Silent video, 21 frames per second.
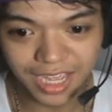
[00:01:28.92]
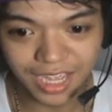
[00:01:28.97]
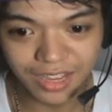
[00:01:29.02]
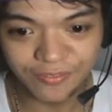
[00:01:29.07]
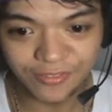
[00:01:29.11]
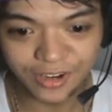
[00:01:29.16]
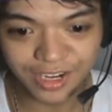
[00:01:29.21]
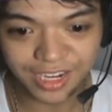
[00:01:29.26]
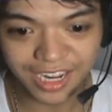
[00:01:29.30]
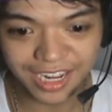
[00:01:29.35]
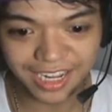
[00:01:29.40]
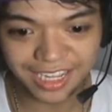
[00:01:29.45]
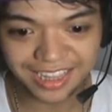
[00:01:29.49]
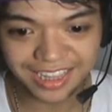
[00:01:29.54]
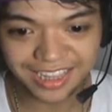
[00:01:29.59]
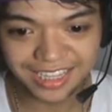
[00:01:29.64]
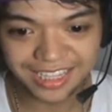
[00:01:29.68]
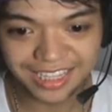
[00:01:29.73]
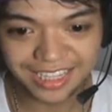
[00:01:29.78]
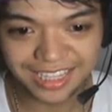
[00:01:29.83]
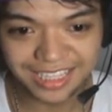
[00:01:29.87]
I forgot!
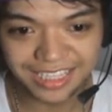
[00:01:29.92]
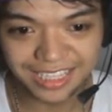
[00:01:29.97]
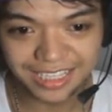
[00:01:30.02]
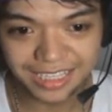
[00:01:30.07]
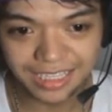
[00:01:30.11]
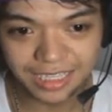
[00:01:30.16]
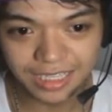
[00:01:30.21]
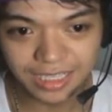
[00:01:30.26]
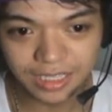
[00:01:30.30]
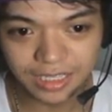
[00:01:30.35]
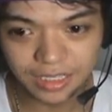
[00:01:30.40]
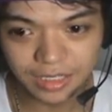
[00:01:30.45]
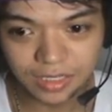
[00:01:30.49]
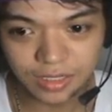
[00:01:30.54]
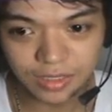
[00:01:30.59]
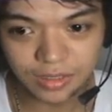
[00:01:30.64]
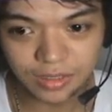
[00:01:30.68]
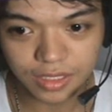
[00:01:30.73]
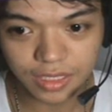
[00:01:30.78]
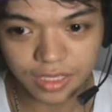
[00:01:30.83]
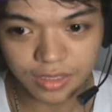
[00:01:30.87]

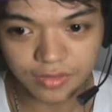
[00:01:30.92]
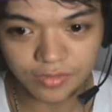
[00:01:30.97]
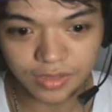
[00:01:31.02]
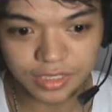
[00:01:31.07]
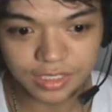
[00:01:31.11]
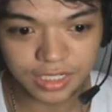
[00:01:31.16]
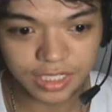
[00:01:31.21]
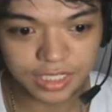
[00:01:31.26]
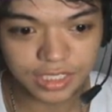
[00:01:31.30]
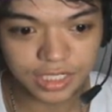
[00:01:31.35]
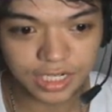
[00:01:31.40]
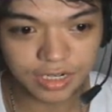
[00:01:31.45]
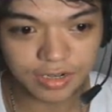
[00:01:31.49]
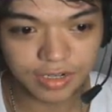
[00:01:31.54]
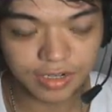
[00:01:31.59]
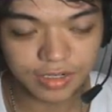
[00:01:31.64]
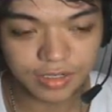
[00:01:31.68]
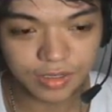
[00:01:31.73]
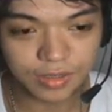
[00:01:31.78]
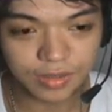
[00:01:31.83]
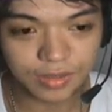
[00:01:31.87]
Okay, ventilation
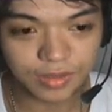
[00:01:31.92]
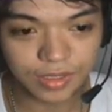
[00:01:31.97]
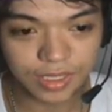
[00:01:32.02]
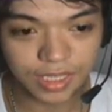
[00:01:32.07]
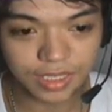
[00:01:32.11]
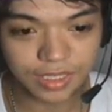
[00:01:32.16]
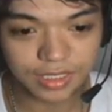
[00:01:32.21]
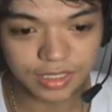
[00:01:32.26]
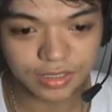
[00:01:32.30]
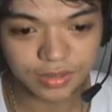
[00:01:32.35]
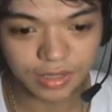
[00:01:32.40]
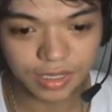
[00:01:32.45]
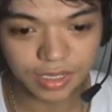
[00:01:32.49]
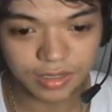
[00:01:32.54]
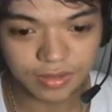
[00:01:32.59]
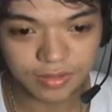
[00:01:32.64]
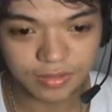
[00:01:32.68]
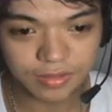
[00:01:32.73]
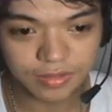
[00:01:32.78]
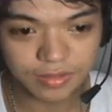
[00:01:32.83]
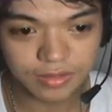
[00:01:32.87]
error. Ah. No, okay, it's
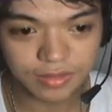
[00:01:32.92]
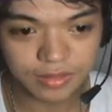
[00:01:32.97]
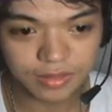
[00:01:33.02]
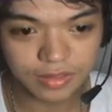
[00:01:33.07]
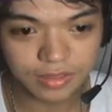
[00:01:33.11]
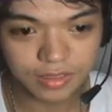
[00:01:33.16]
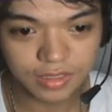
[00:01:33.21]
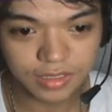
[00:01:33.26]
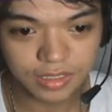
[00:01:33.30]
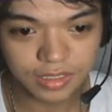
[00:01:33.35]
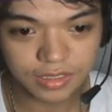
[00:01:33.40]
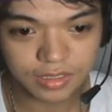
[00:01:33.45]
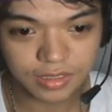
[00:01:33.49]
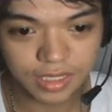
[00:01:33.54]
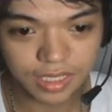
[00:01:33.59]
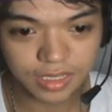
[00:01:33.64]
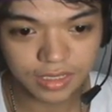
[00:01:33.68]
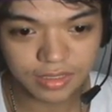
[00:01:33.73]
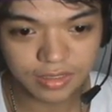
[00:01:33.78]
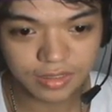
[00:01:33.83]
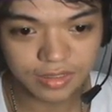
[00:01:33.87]
okay. It's
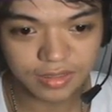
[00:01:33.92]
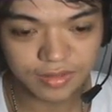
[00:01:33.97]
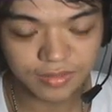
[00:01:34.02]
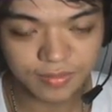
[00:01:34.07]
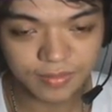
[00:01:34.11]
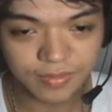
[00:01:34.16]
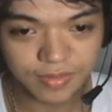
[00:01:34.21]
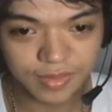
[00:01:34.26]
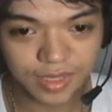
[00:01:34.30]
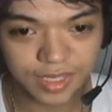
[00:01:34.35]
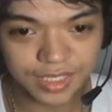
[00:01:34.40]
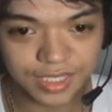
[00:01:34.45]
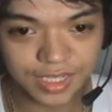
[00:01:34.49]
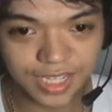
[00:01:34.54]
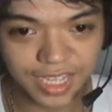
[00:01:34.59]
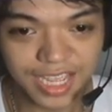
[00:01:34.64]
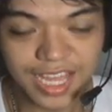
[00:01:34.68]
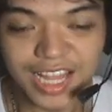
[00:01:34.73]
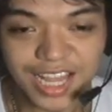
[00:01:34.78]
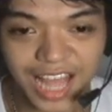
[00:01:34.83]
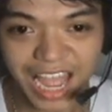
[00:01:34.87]
okay. It's
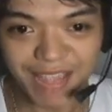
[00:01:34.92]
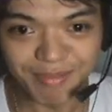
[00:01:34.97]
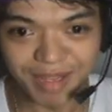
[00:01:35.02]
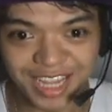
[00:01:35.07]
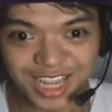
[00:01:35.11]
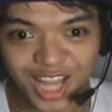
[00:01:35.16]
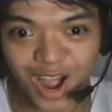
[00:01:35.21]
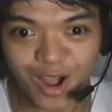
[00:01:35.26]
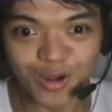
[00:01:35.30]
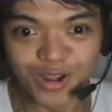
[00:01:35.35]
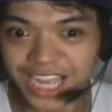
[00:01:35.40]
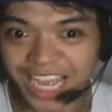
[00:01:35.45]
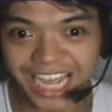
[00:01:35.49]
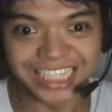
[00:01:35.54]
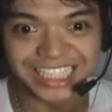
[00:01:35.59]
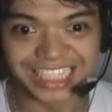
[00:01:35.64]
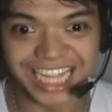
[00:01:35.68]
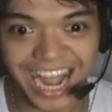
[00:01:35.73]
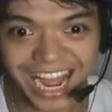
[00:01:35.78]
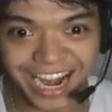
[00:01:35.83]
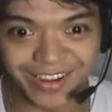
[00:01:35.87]
okay. I mean, no,
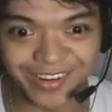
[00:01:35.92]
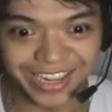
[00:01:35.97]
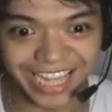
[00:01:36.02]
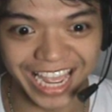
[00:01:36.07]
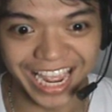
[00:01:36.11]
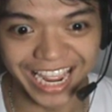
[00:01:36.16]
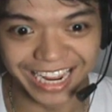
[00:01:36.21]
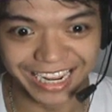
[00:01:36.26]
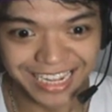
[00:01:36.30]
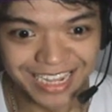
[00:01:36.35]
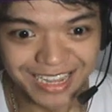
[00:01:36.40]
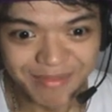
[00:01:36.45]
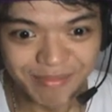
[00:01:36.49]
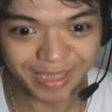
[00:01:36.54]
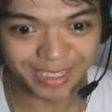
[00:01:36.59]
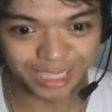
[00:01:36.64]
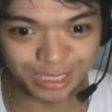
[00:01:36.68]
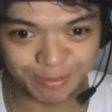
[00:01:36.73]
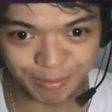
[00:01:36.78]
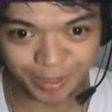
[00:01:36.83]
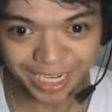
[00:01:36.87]
it's not okay!
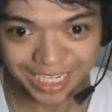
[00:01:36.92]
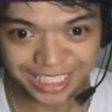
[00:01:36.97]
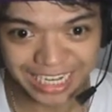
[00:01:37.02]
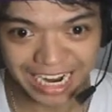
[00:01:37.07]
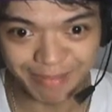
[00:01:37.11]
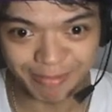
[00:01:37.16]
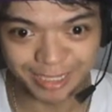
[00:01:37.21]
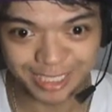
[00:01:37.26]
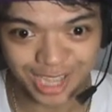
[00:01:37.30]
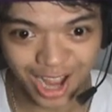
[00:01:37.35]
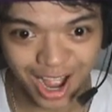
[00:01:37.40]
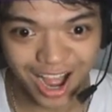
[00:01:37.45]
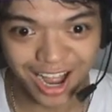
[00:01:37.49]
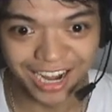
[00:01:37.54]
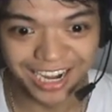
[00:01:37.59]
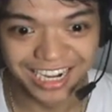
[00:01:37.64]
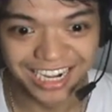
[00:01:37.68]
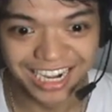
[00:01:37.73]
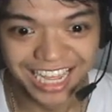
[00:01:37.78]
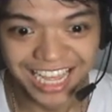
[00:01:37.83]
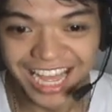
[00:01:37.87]
Because Springtrap is
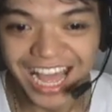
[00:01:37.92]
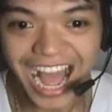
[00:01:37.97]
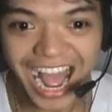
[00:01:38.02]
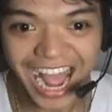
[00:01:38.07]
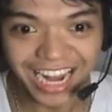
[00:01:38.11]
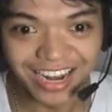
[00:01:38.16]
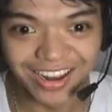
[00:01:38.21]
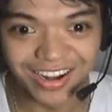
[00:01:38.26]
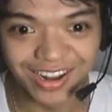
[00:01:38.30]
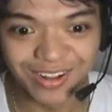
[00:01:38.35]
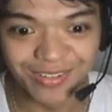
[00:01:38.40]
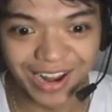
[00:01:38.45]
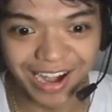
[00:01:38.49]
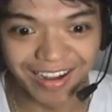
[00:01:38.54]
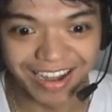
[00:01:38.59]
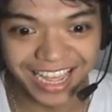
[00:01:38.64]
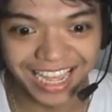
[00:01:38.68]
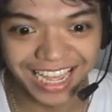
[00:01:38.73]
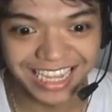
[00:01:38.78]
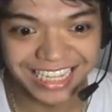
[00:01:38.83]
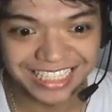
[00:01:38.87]
gone! I don't know
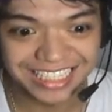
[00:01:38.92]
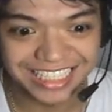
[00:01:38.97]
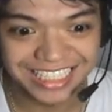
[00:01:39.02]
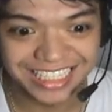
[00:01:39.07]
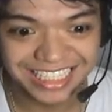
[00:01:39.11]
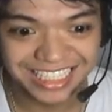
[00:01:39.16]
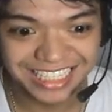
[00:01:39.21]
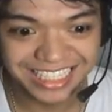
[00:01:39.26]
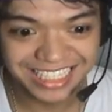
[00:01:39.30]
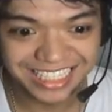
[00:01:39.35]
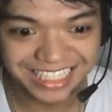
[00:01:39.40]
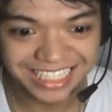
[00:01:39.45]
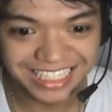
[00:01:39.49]
where he is!